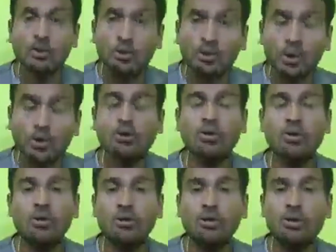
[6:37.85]
who
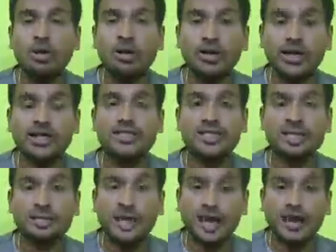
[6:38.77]
needs
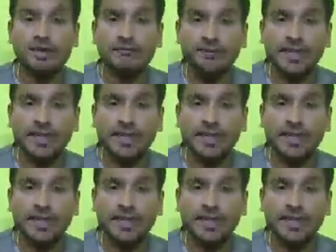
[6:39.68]
to have